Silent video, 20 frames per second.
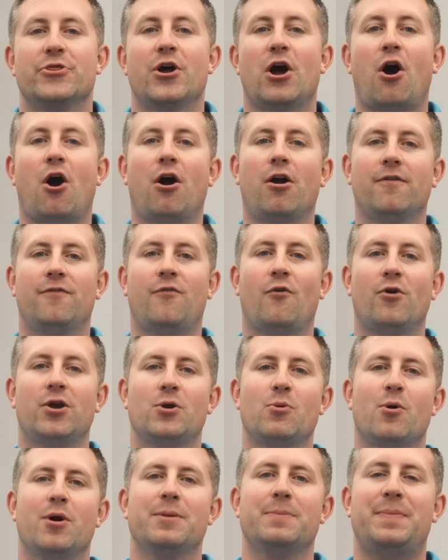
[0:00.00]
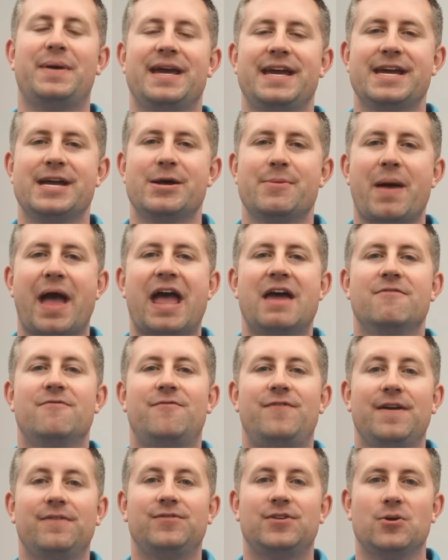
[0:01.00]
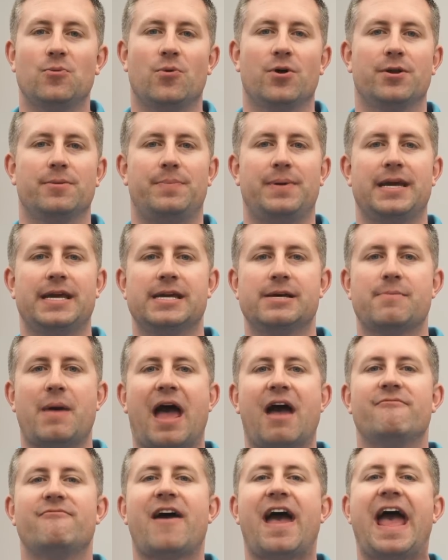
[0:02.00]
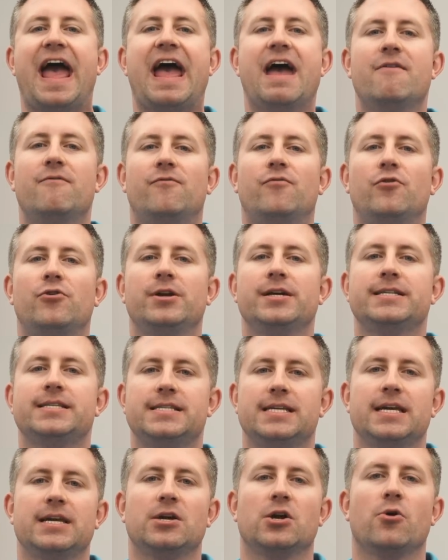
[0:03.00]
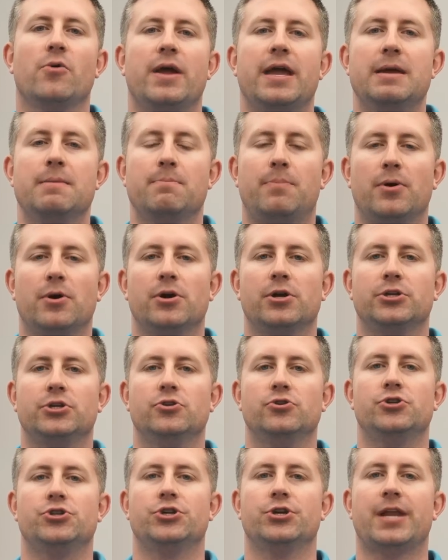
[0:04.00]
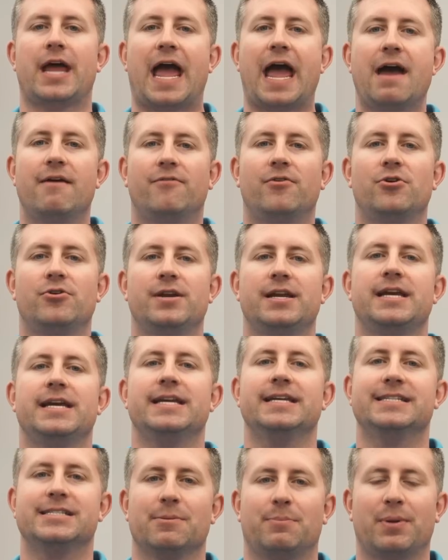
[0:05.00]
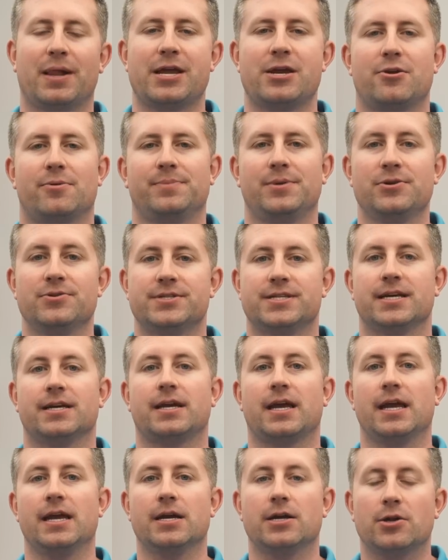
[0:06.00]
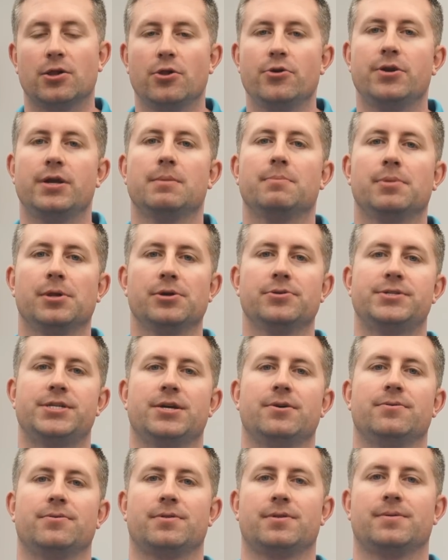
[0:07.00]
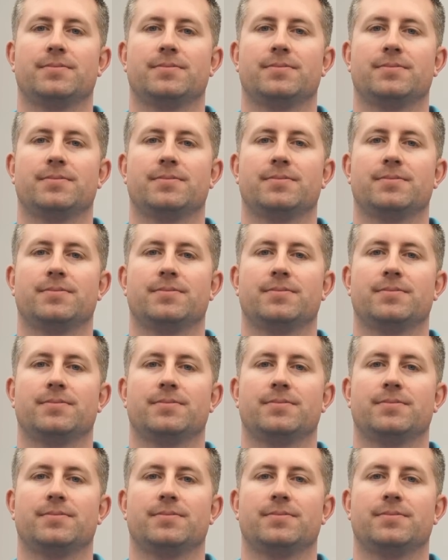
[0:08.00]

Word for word: The R41PM and 51PM have every single input you should ever need to play your music, including Bluetooth.